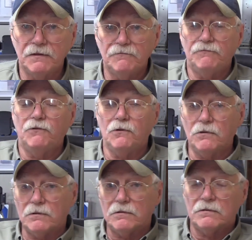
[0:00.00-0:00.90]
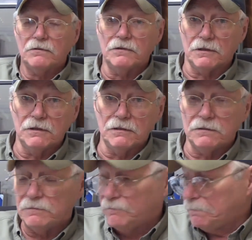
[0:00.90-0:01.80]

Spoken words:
for the glue.